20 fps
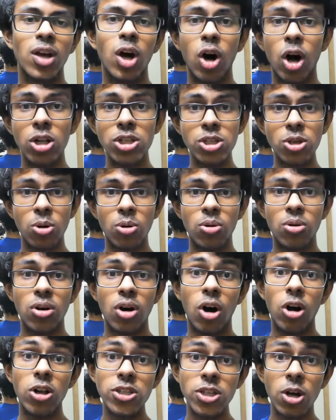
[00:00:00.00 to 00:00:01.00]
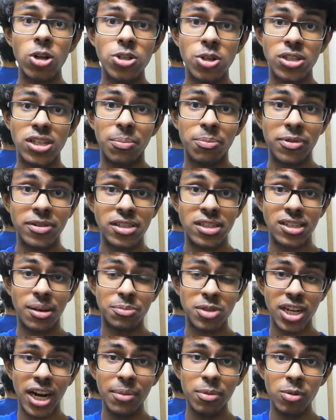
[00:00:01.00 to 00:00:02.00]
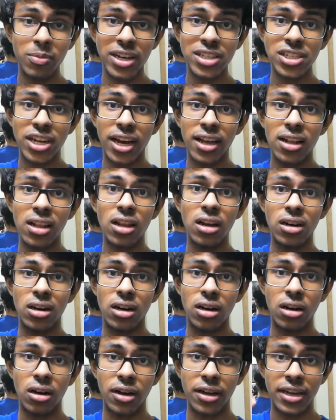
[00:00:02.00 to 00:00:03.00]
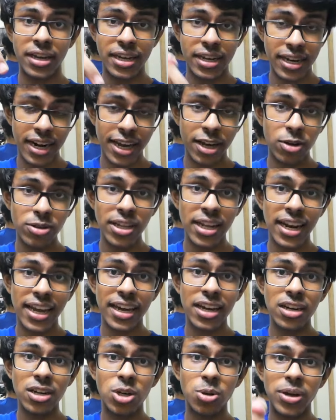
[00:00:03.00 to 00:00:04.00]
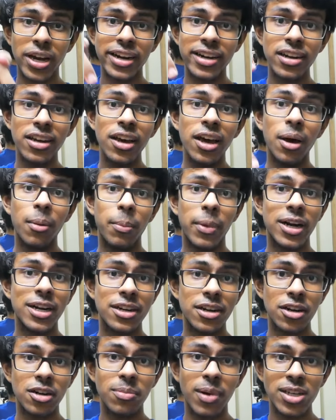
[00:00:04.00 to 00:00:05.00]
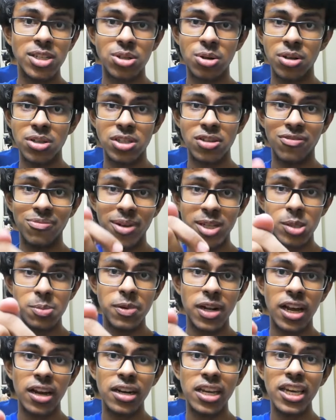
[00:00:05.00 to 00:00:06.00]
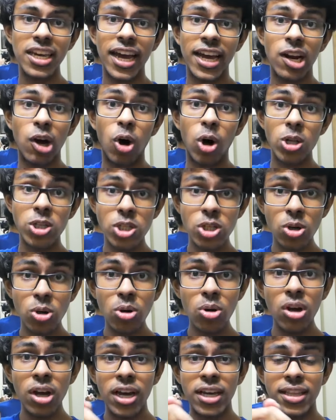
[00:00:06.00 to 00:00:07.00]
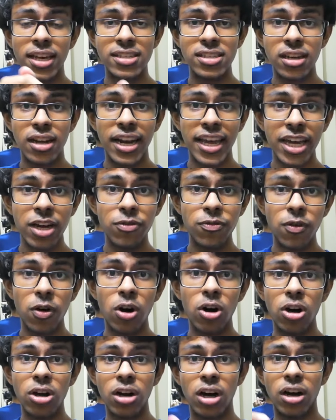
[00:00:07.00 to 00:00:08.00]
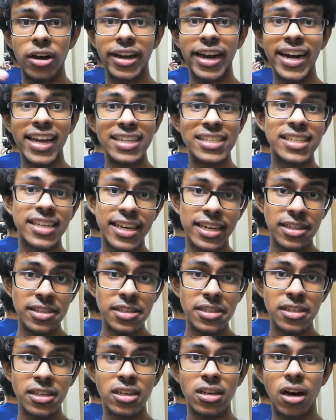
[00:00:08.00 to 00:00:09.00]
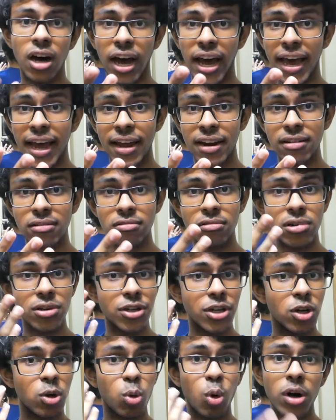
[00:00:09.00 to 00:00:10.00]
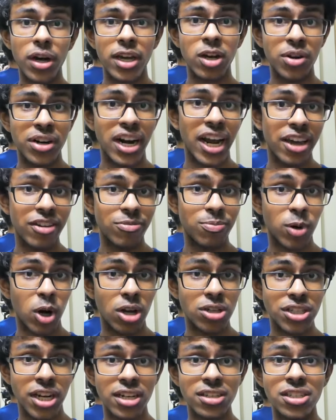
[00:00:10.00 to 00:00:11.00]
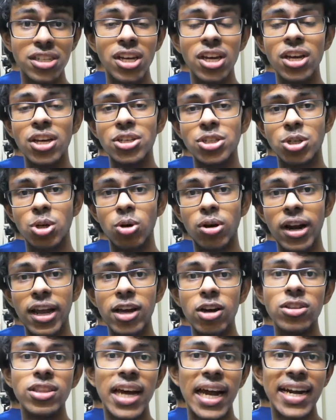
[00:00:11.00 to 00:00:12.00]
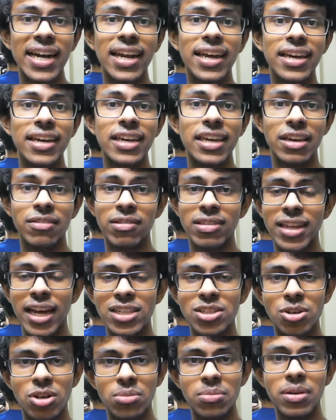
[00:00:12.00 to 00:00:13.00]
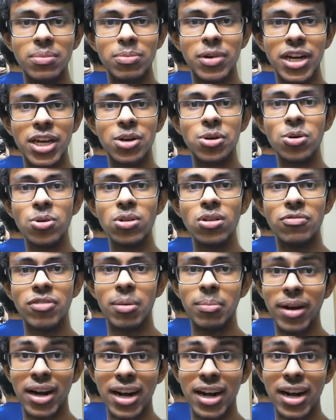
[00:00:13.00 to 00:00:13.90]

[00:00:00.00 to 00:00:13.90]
Also, subscribe to my channel. Click on the link to get mentored by students of Vitspilani. And also, there's a link for getting skills and, you know, working on life projects. So click on that link. Even that's going to be pretty cool. We are